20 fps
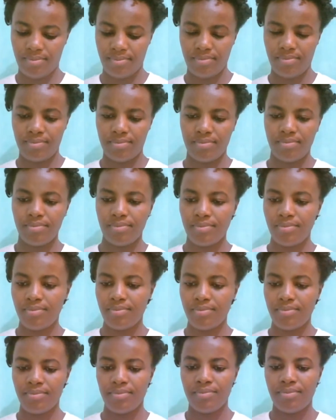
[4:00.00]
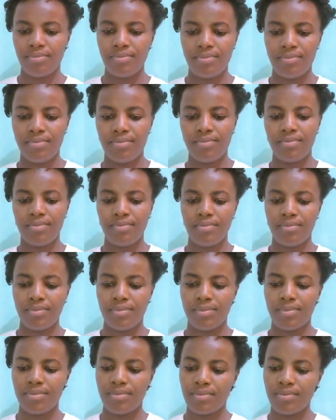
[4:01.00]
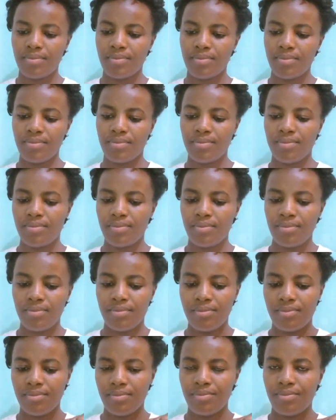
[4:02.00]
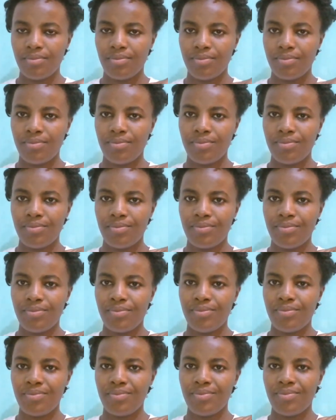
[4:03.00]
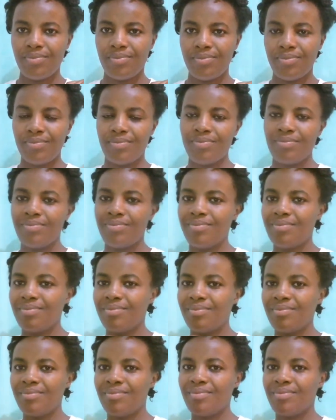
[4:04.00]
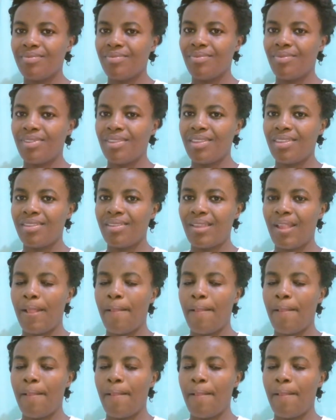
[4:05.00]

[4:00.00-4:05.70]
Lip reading: Nothing is said.